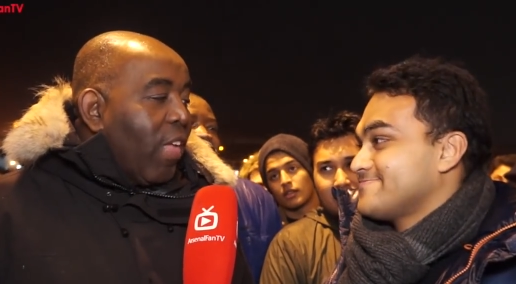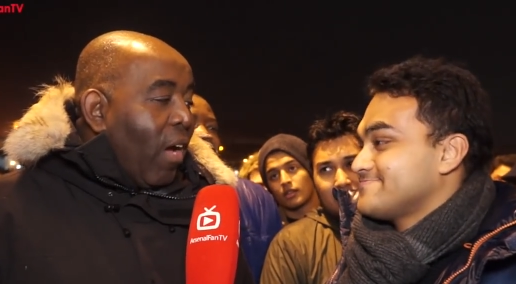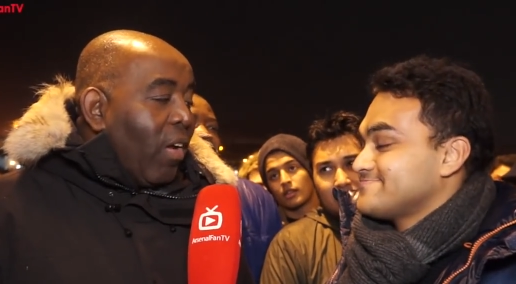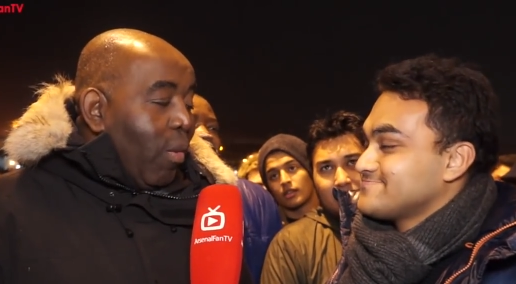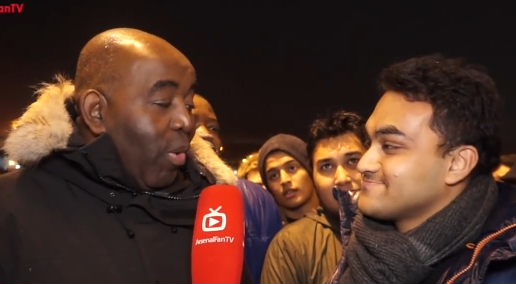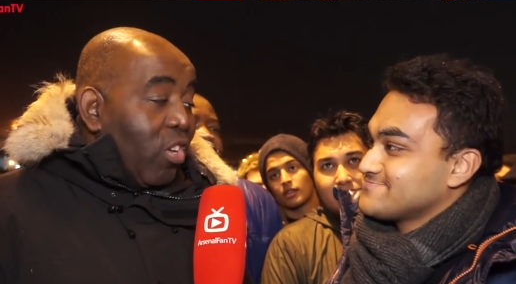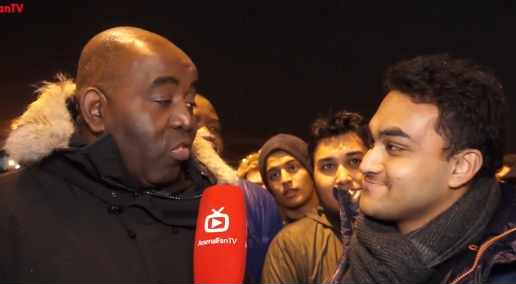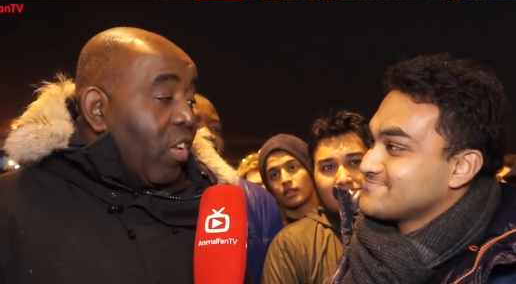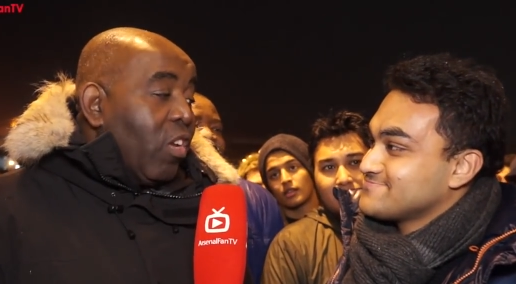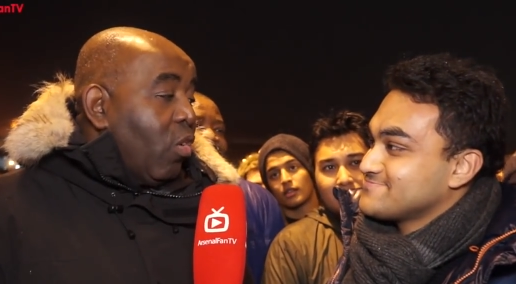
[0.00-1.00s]
Speaker 1: down here, but you
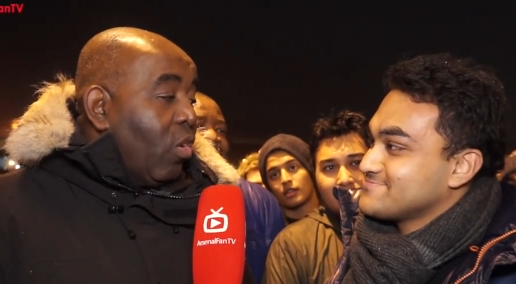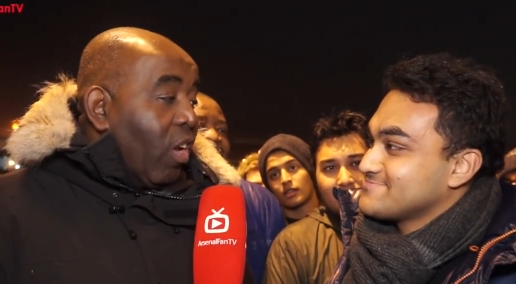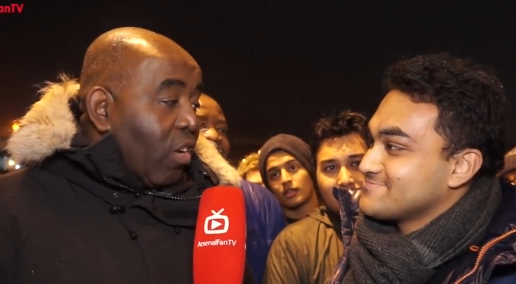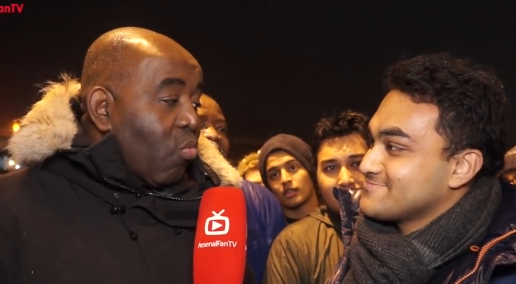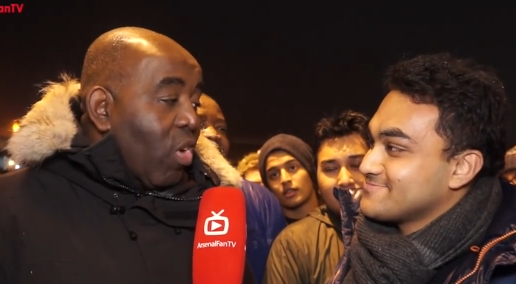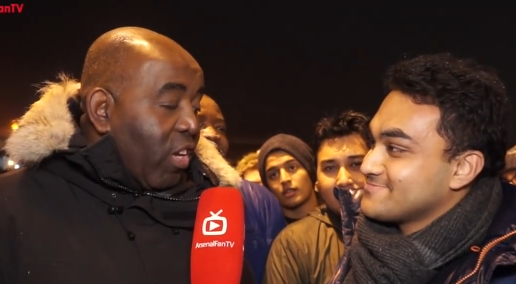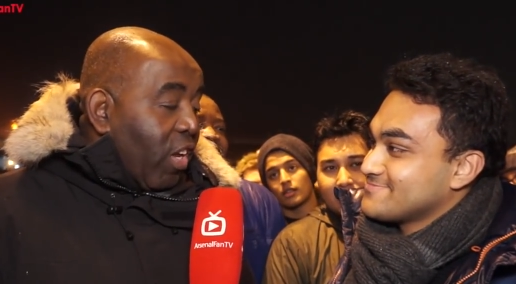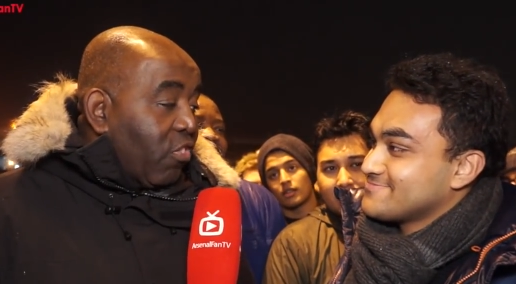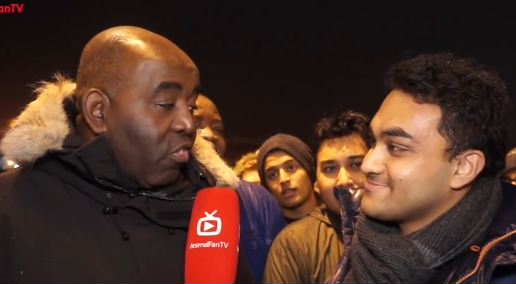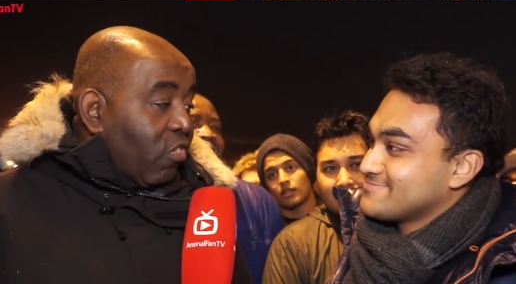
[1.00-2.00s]
didn't look like a
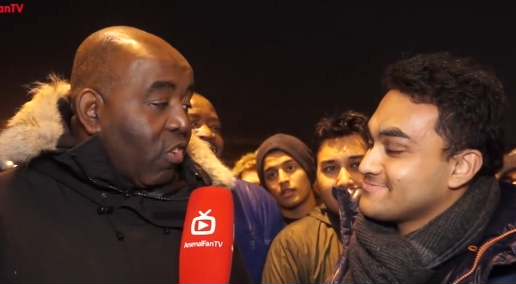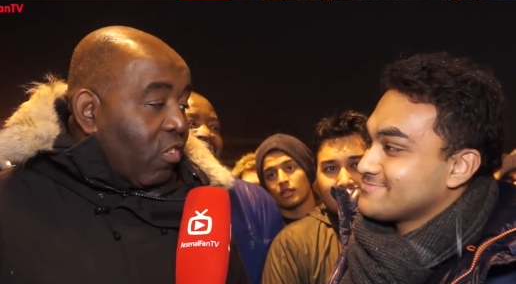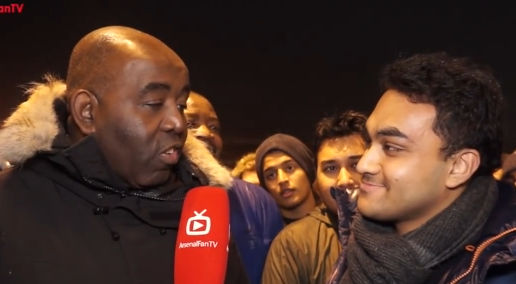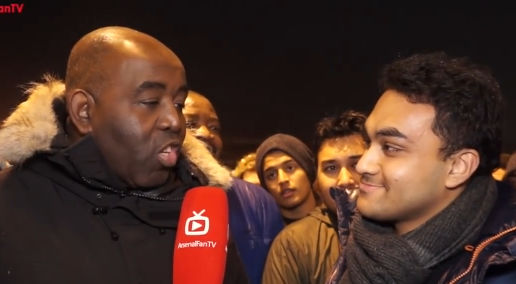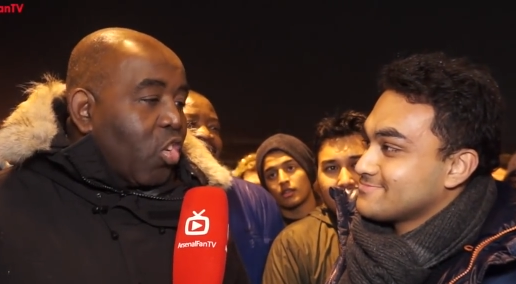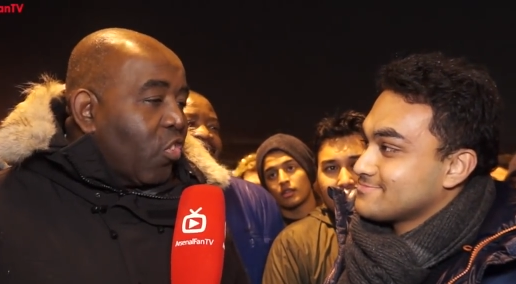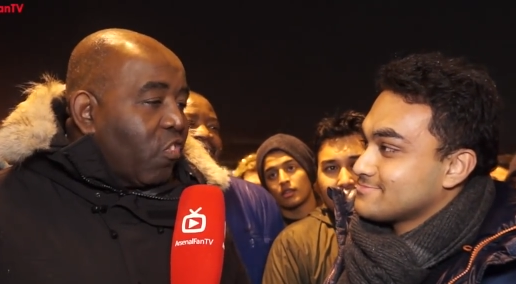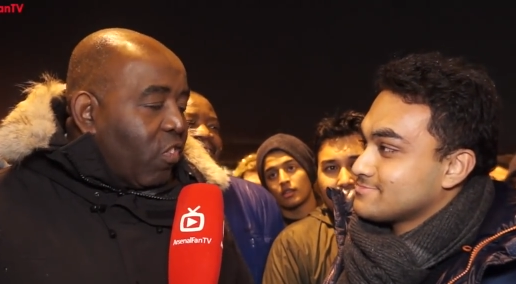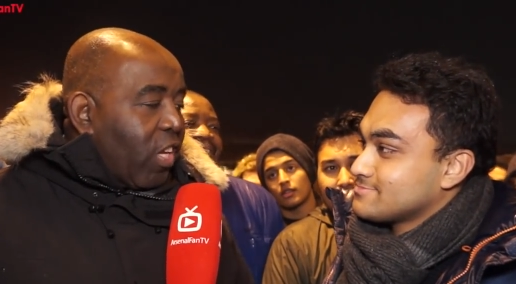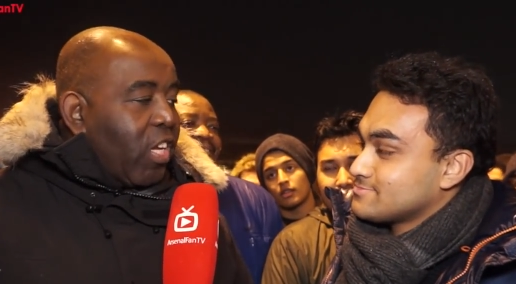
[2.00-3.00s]
relegation side today. You can
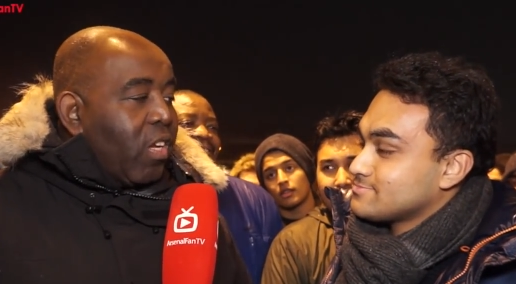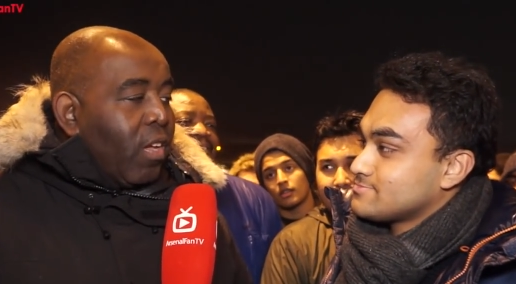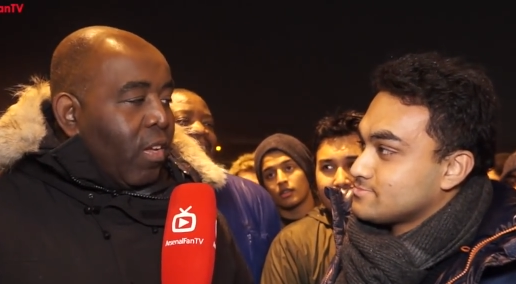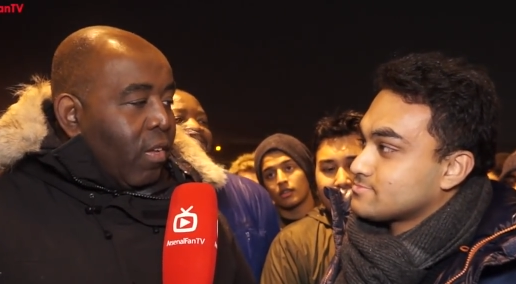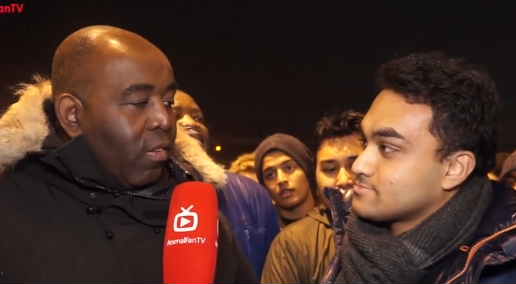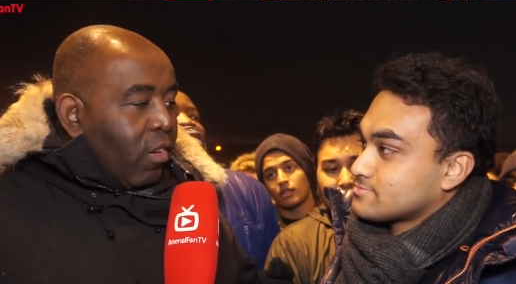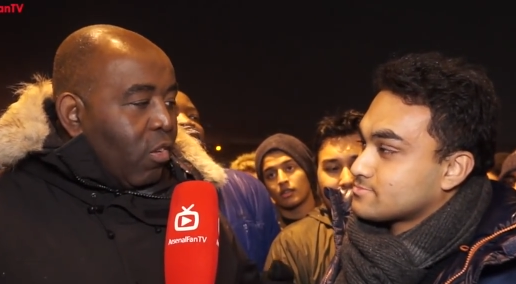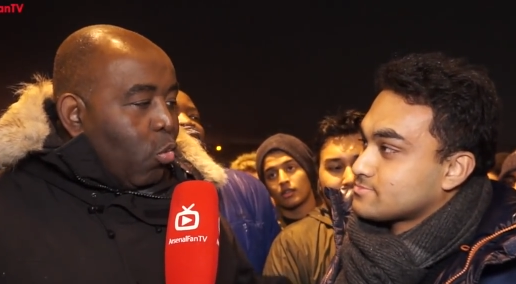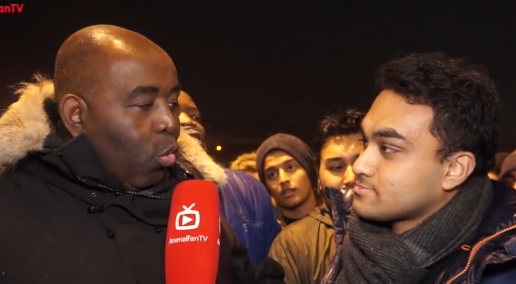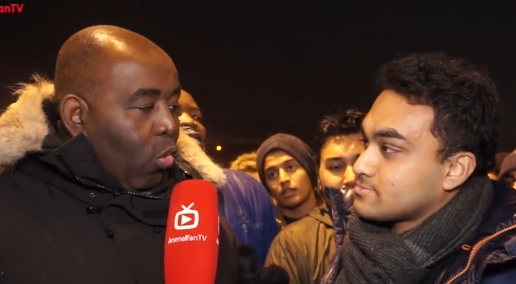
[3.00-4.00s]
see
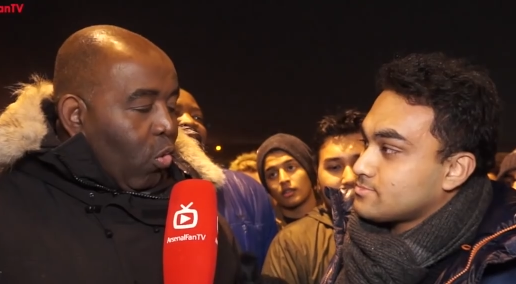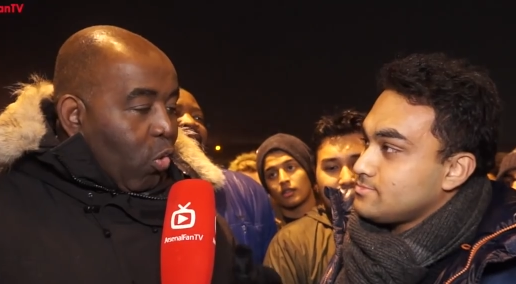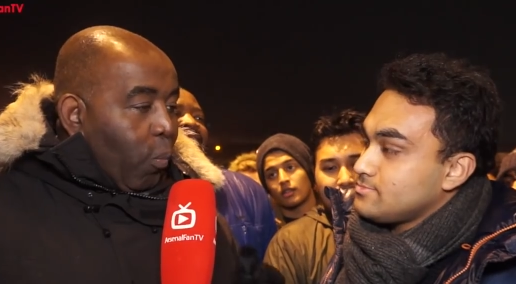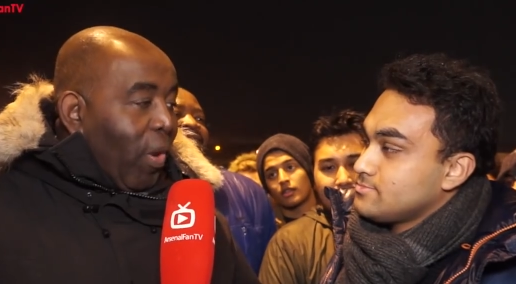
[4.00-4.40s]
that your